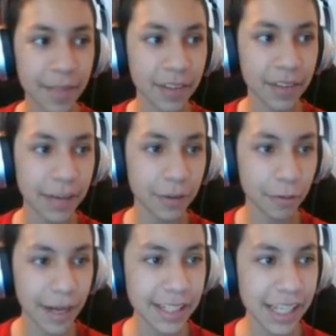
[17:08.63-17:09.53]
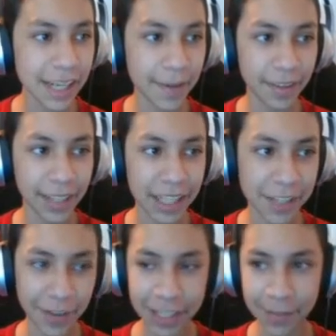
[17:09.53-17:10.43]
Okay, well my team currently has
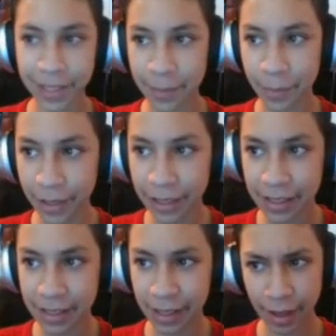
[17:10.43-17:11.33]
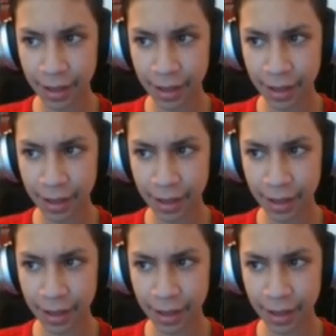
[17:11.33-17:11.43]
15 million points.